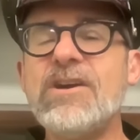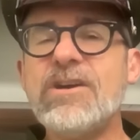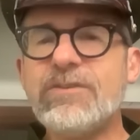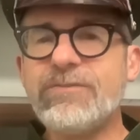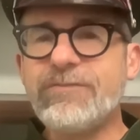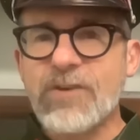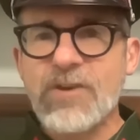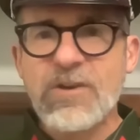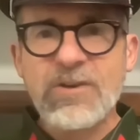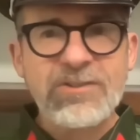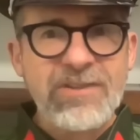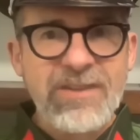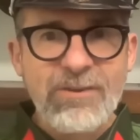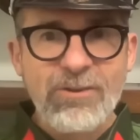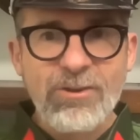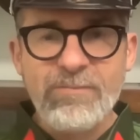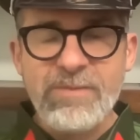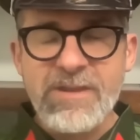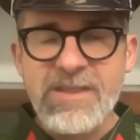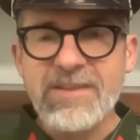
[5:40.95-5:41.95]
First, there
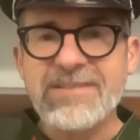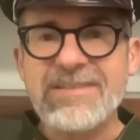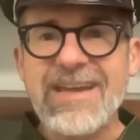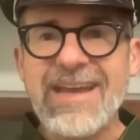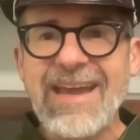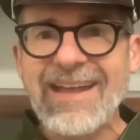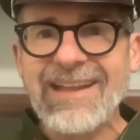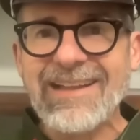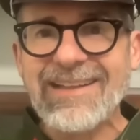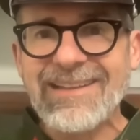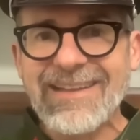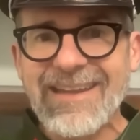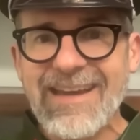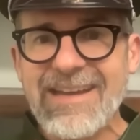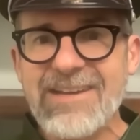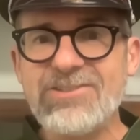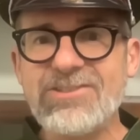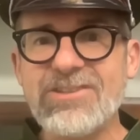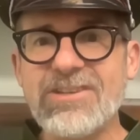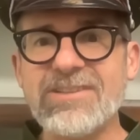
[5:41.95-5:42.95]
would be this
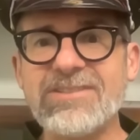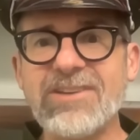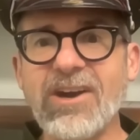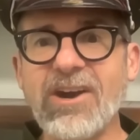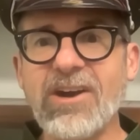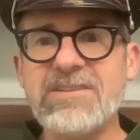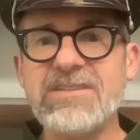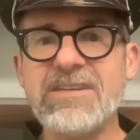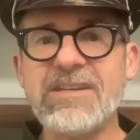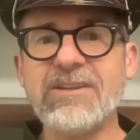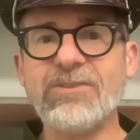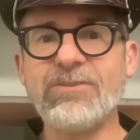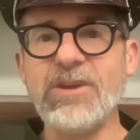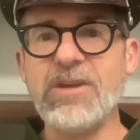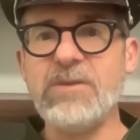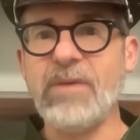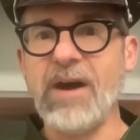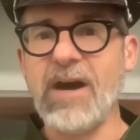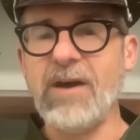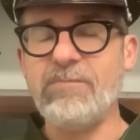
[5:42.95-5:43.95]
hellacious artillery
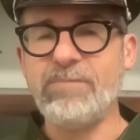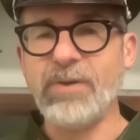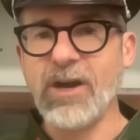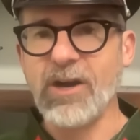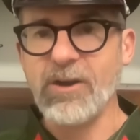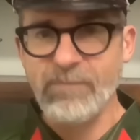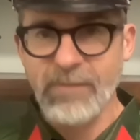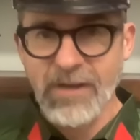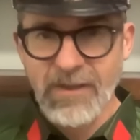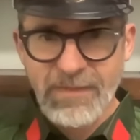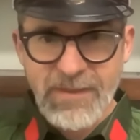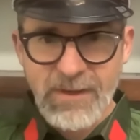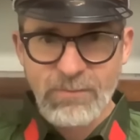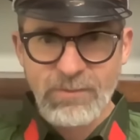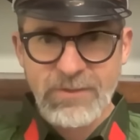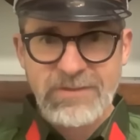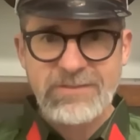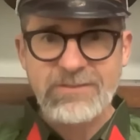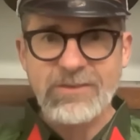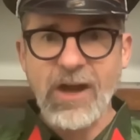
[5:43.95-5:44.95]
bombardment that
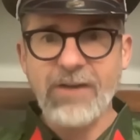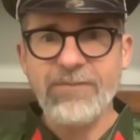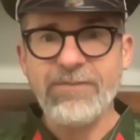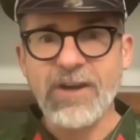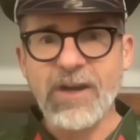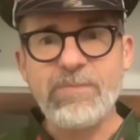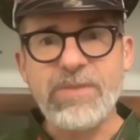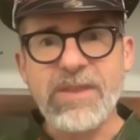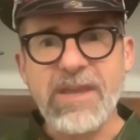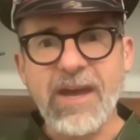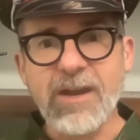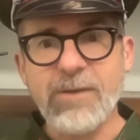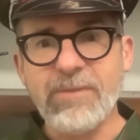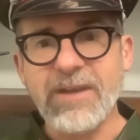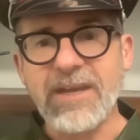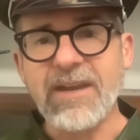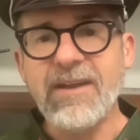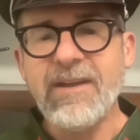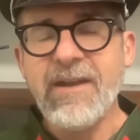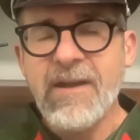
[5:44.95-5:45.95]
would soften up the enemy.